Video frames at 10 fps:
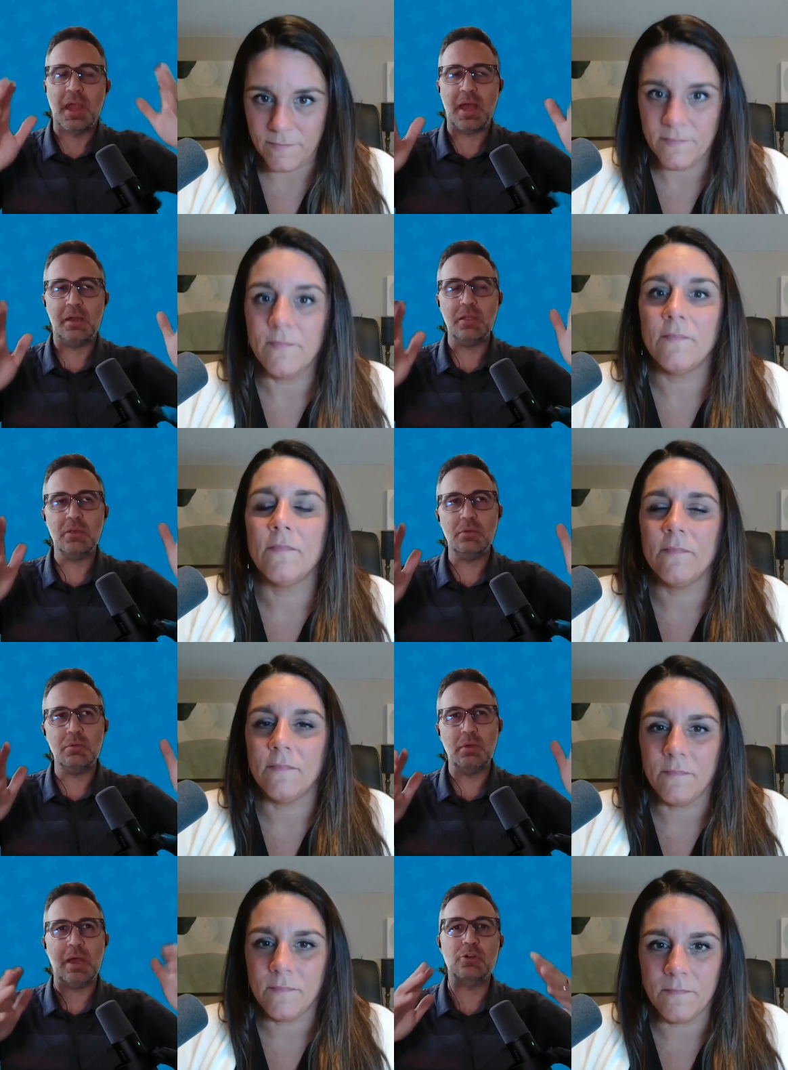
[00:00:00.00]
Speaker 1: How do
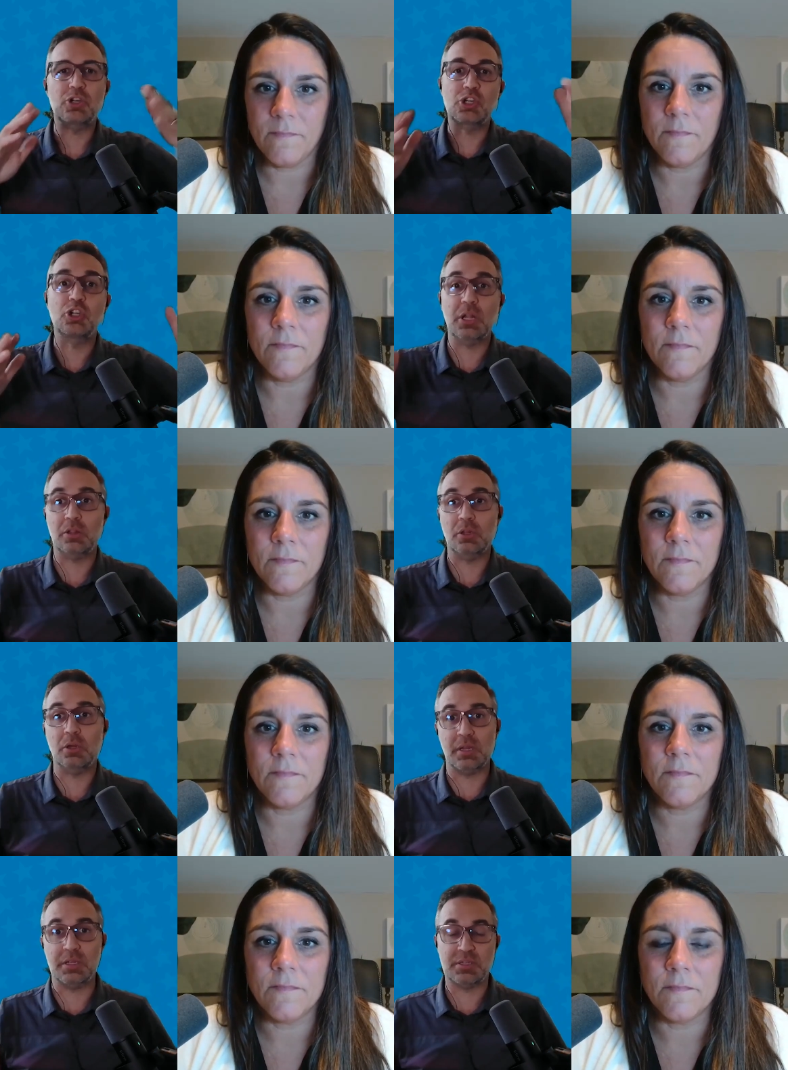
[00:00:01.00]
you, how should it
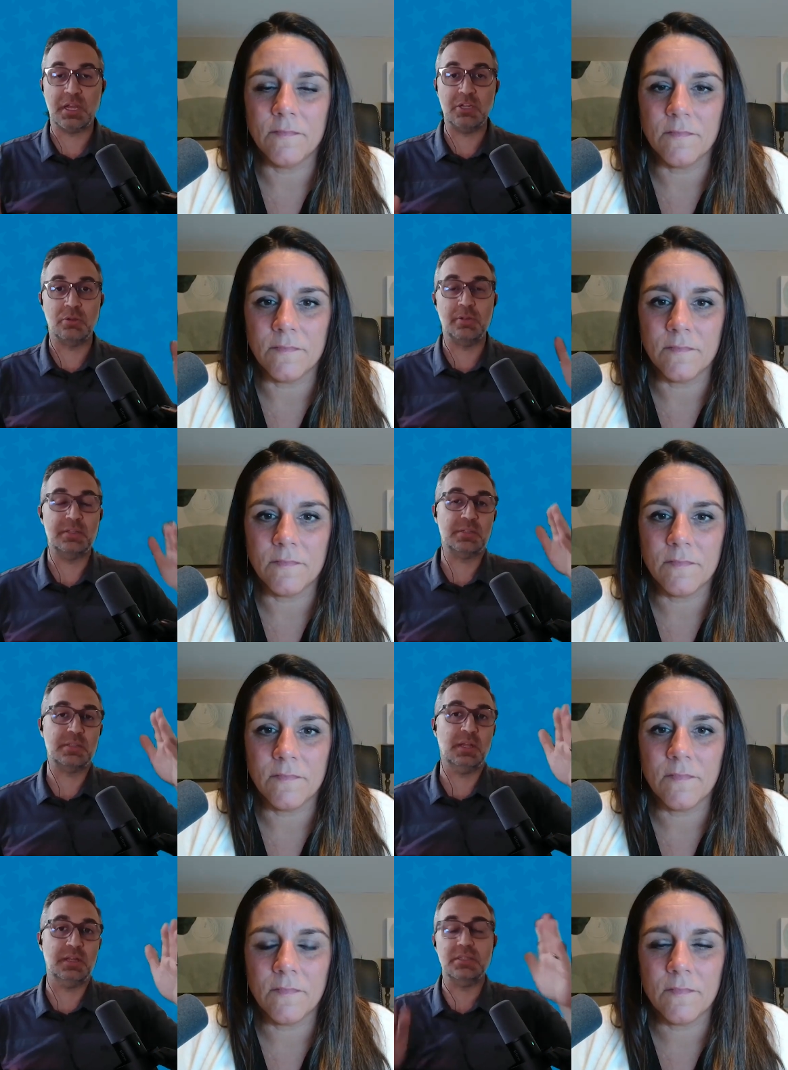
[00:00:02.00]
look in a schedule that's,
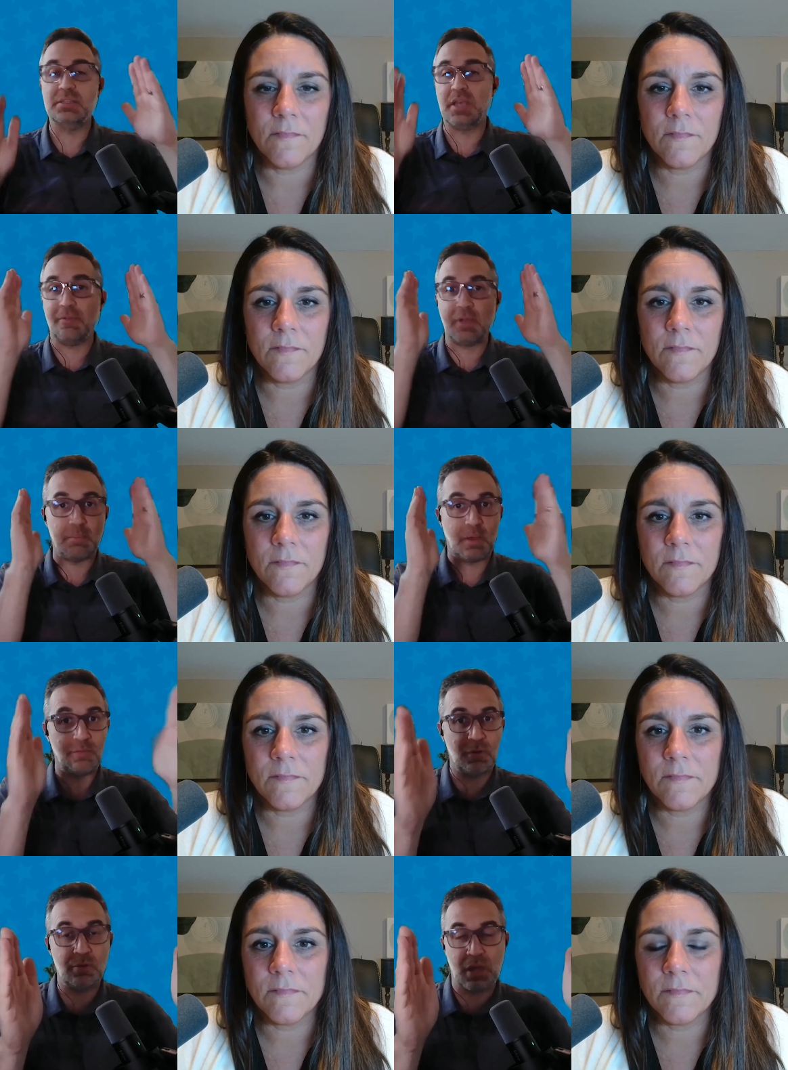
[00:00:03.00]
us let's say I've got my
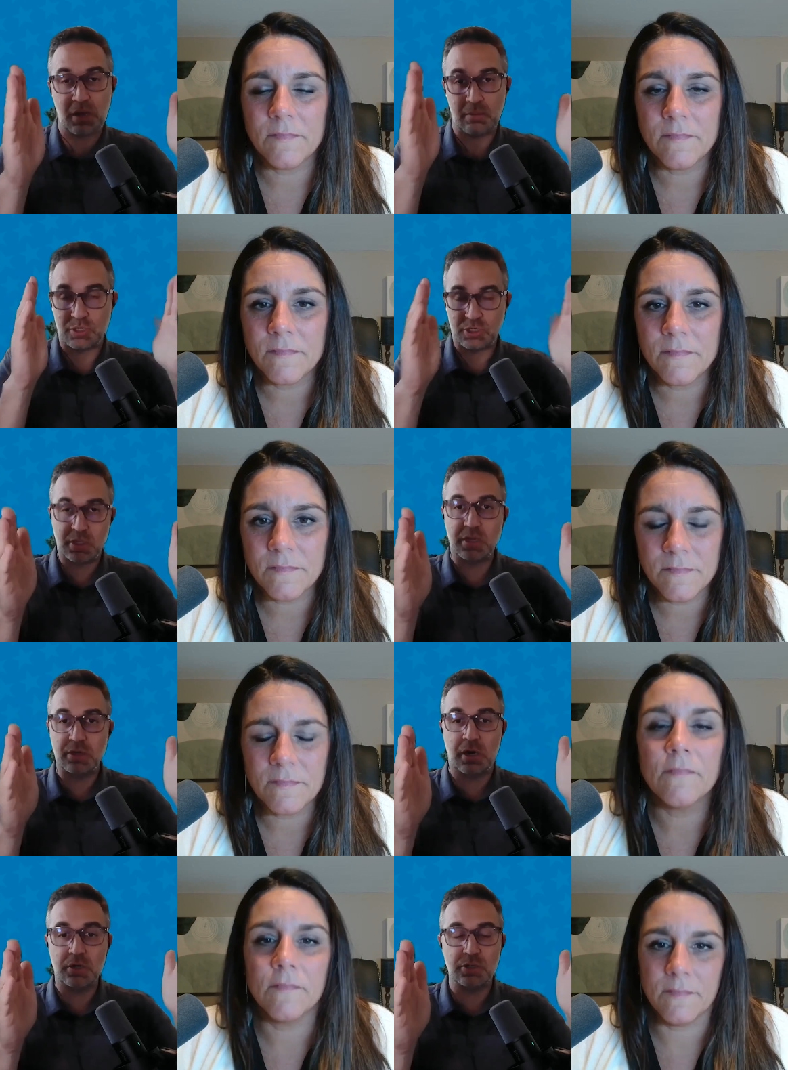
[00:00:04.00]
view down, I'm just looking at
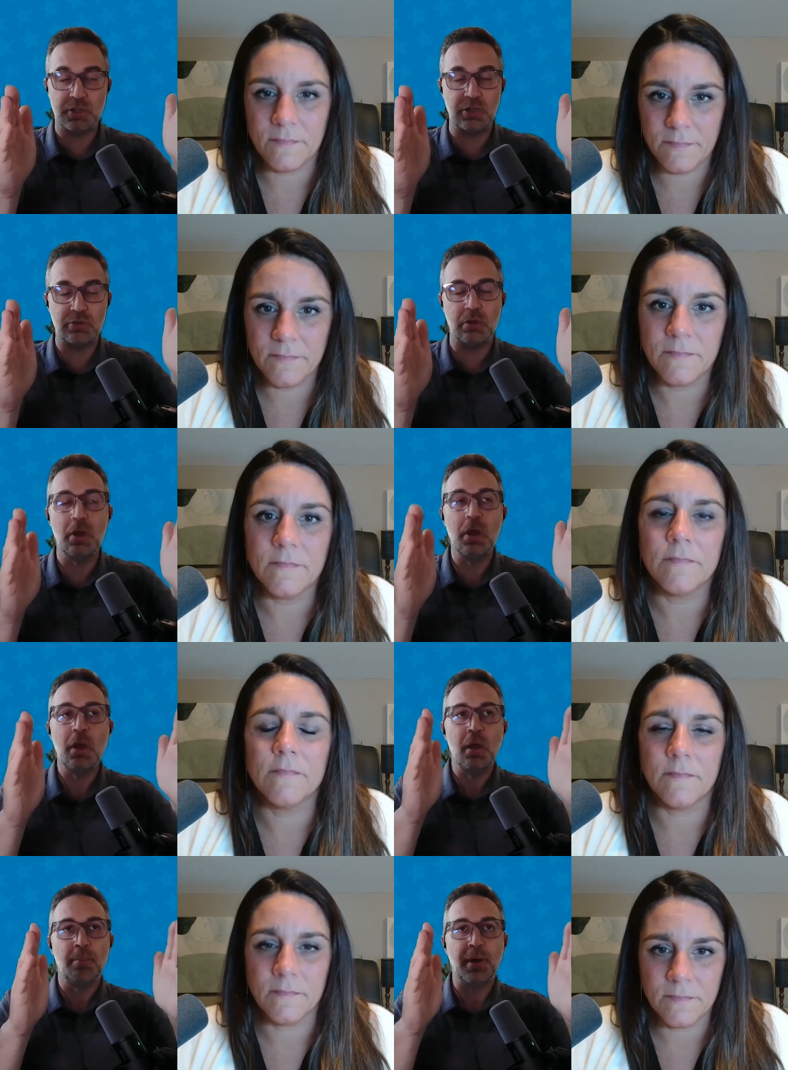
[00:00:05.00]
doctor schedule,
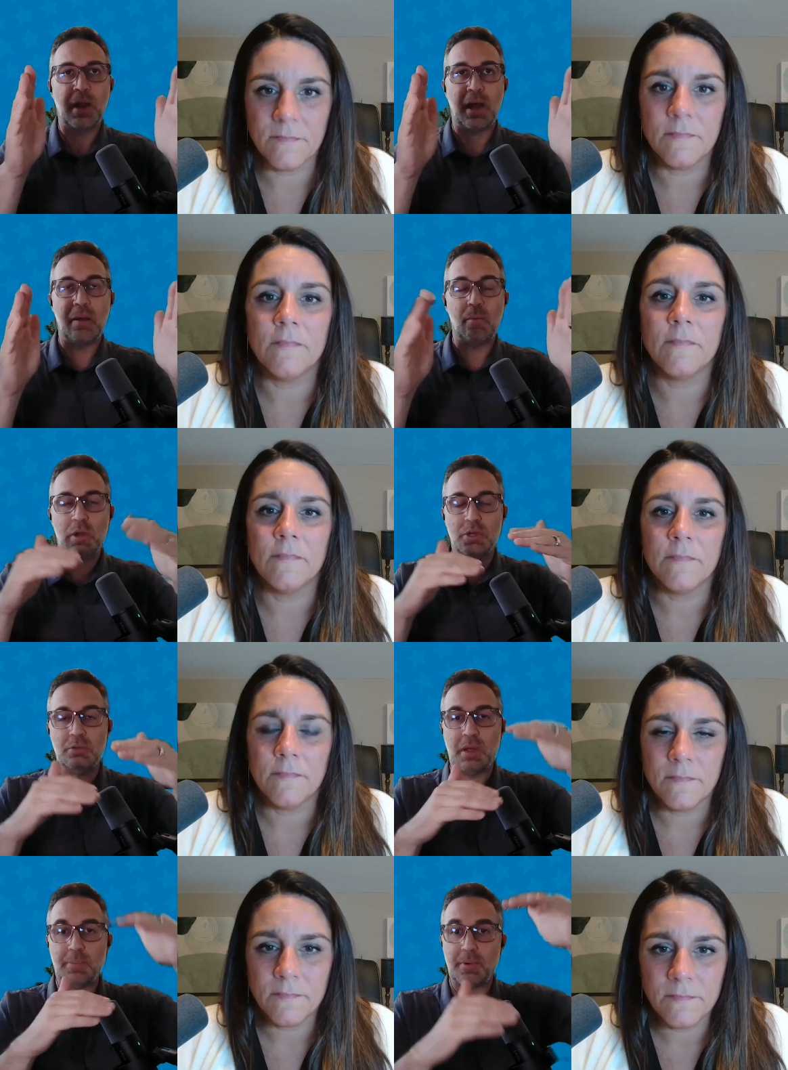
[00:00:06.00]
but I want to
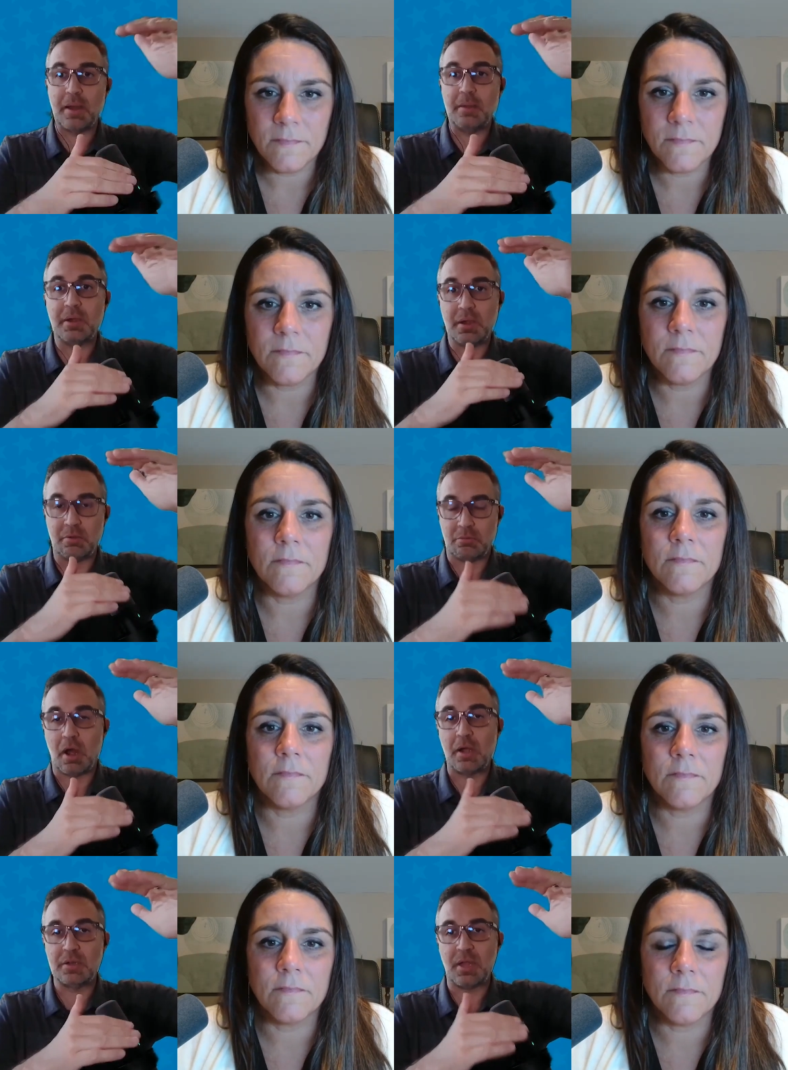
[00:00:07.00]
do my primary
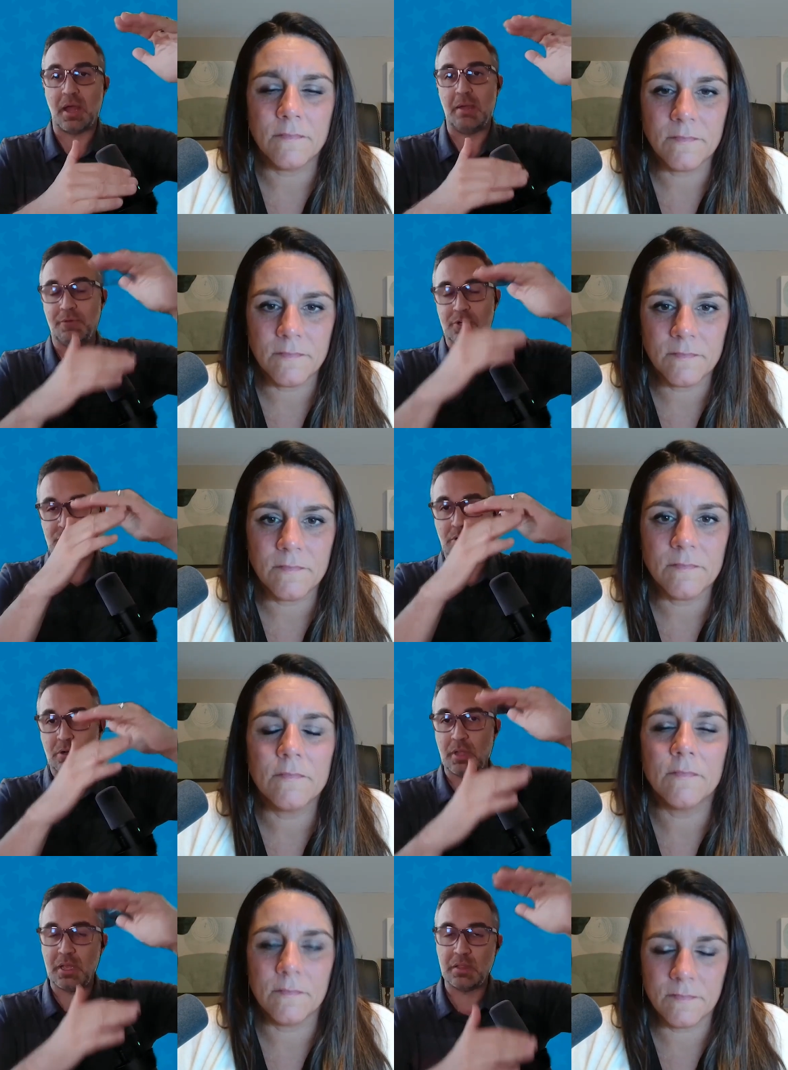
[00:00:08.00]
rock time for a certain